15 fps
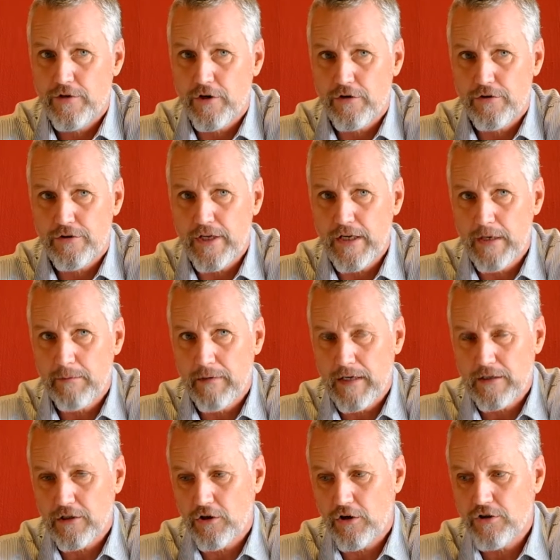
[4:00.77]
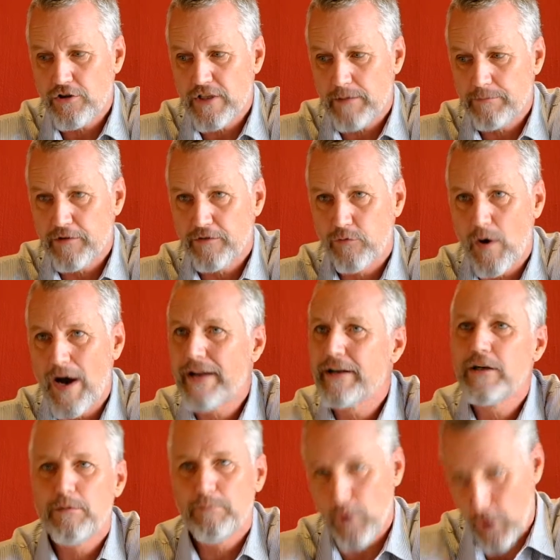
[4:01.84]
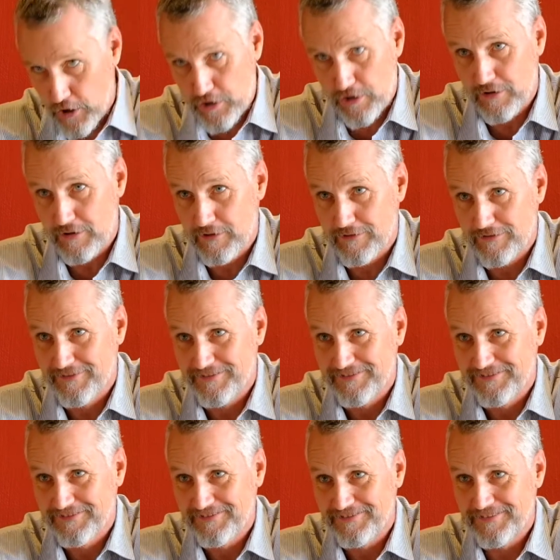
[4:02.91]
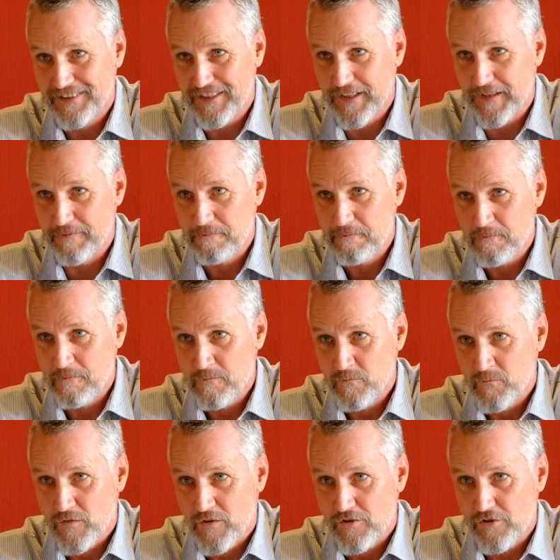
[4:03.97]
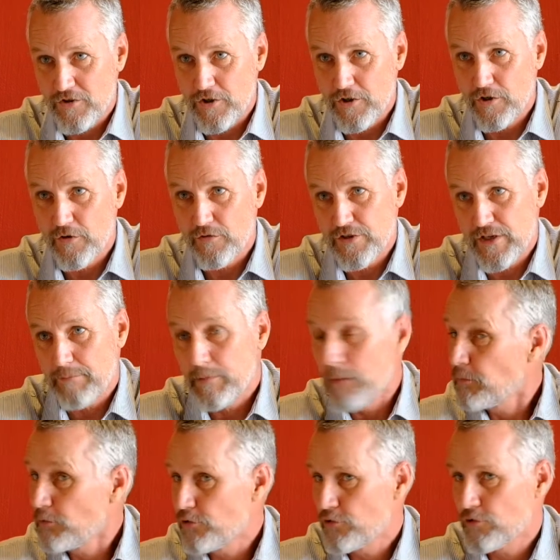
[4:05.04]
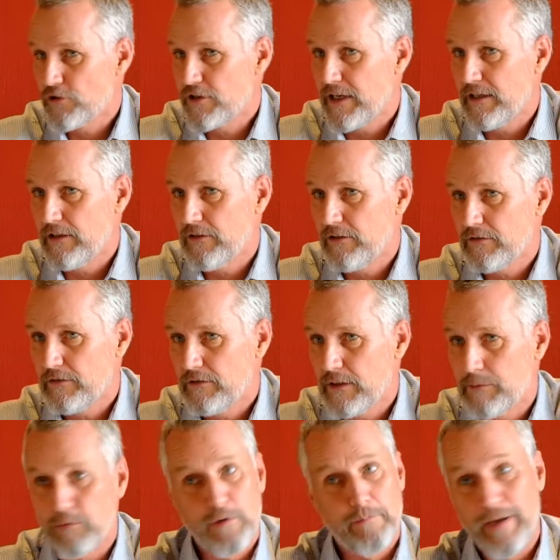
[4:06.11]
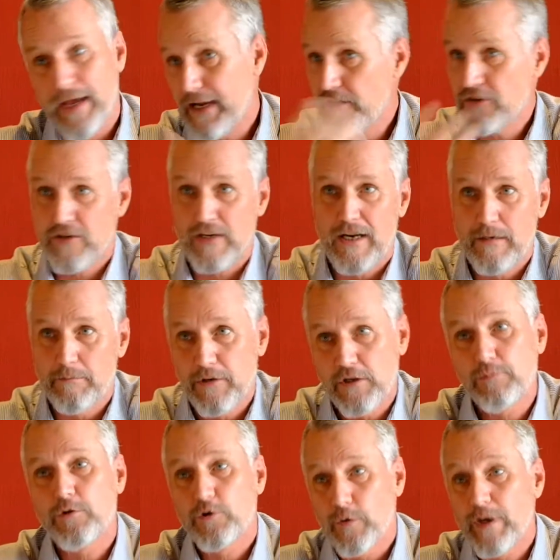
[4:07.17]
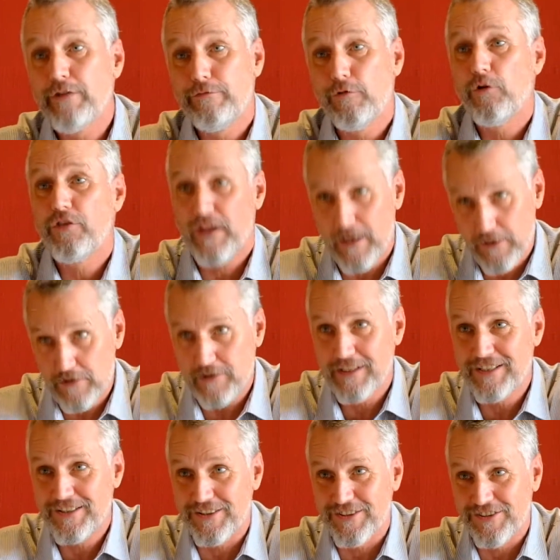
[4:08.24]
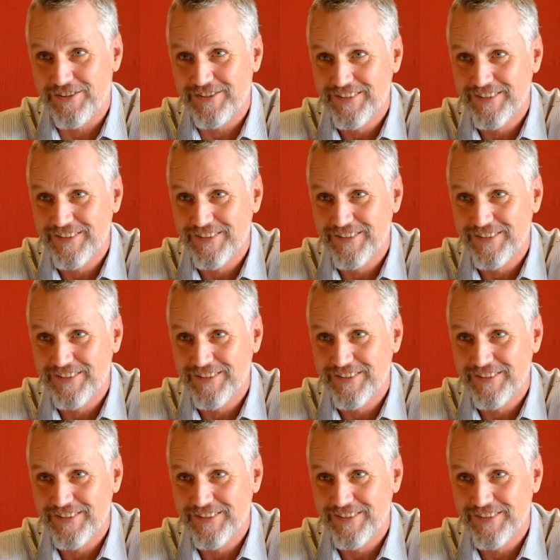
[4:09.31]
think about the concept of wine in a box. Okay. So some people use containers. They put a bag inside, but you put 24,000 liters